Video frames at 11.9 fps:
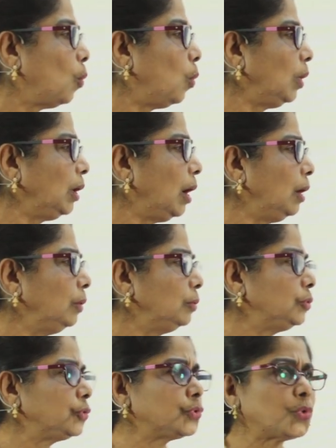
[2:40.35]
What are
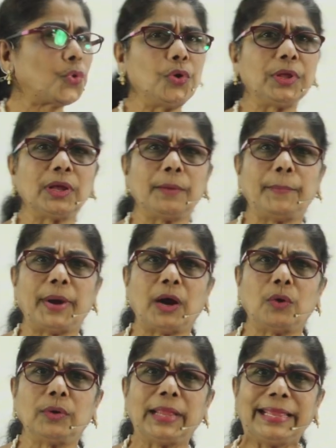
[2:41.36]
you strolling
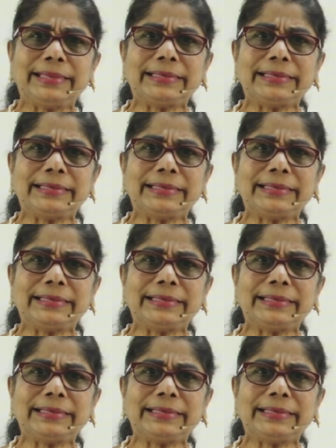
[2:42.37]
about